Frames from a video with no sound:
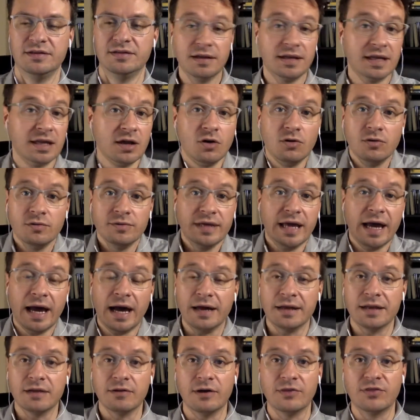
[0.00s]
So
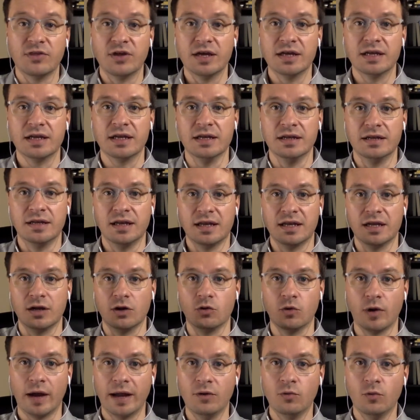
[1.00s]
yeah, so I think it's it's just a
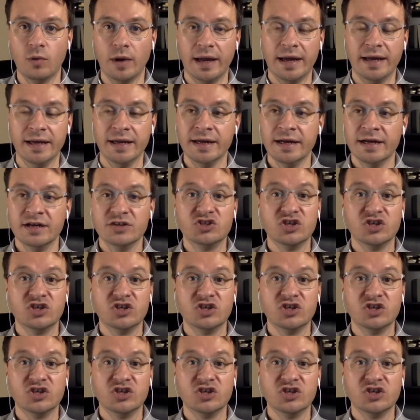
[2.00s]
great way